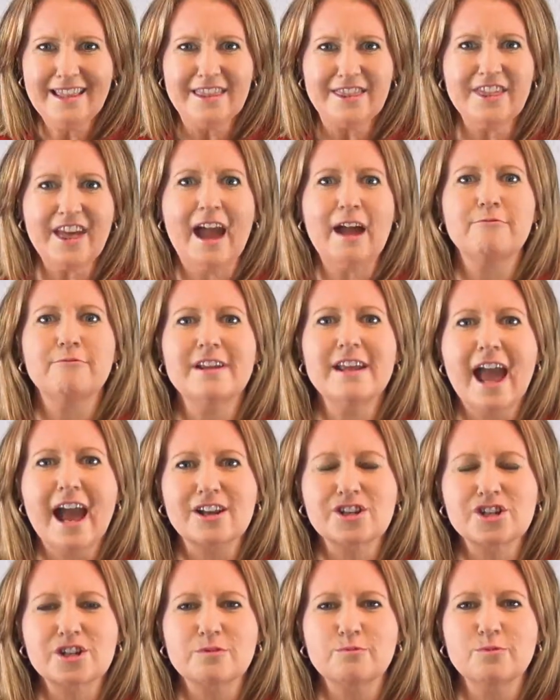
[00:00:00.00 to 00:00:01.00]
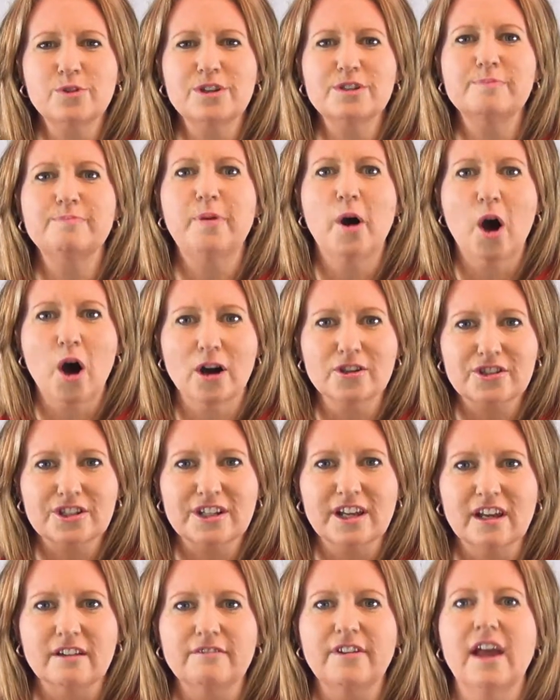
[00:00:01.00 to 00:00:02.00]
That reaction was
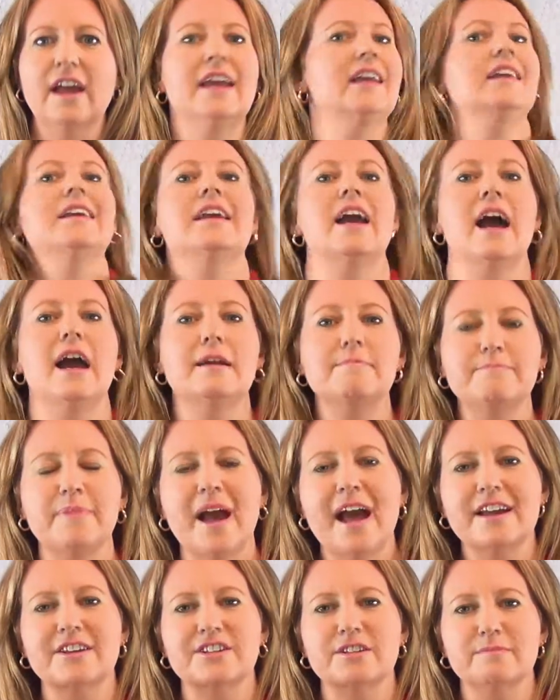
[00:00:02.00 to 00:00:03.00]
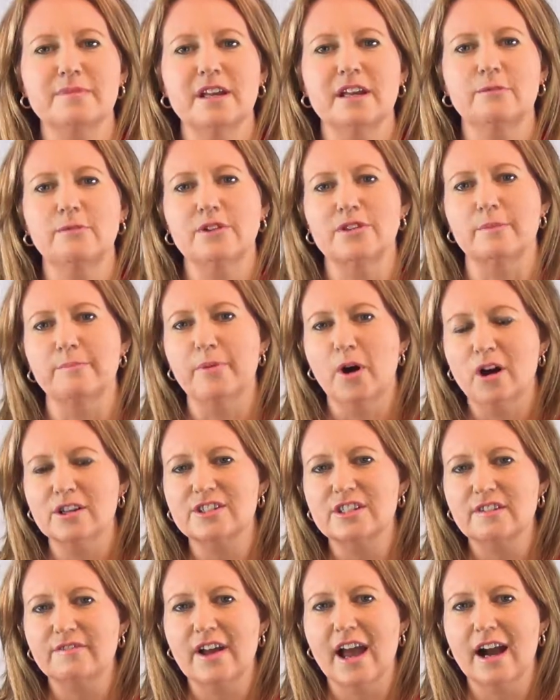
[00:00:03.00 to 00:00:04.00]
positive. He came back to me with a
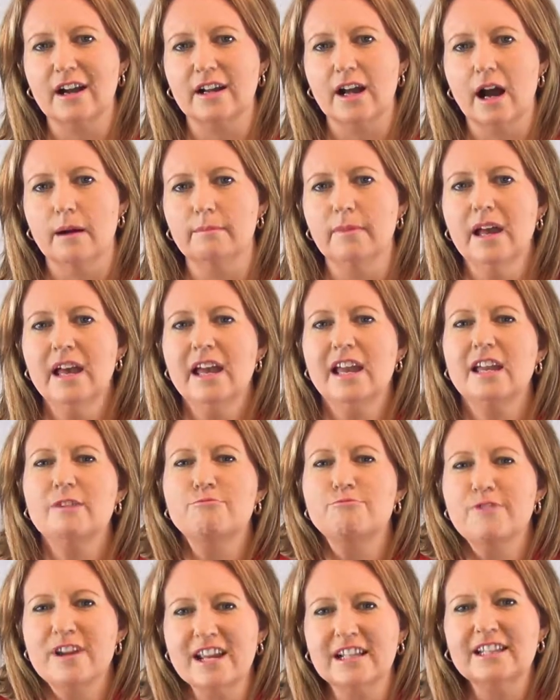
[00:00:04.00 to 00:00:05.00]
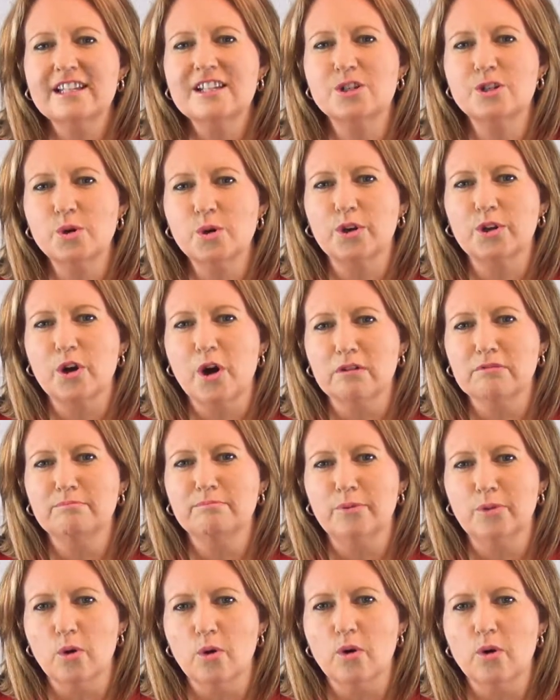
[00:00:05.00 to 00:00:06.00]
positive outcome. He really took it
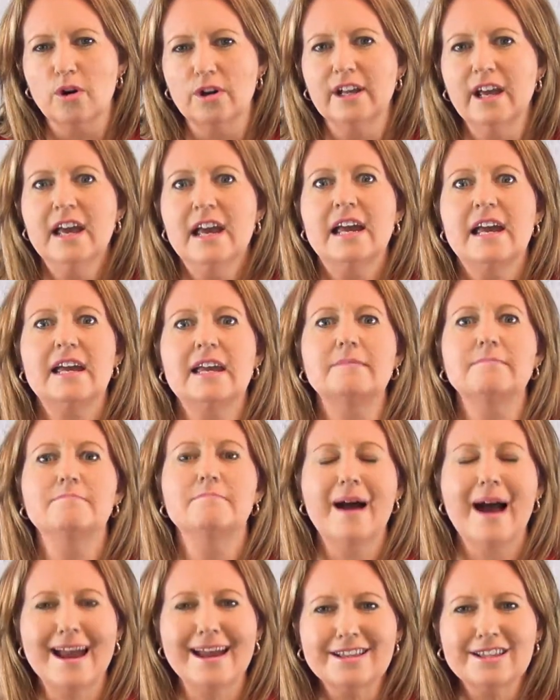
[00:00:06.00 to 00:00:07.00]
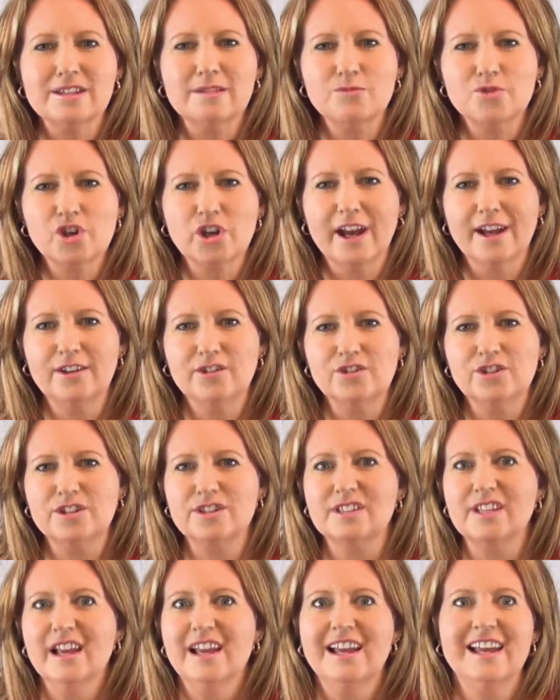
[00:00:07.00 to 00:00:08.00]
on board. He made some
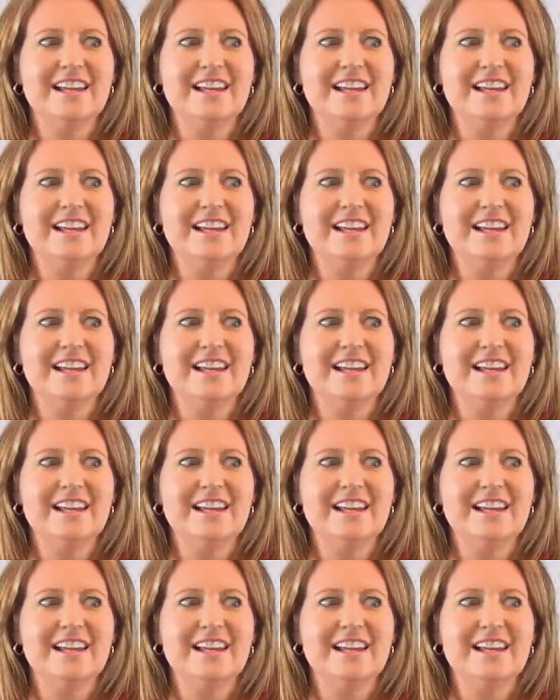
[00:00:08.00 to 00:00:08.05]
changes.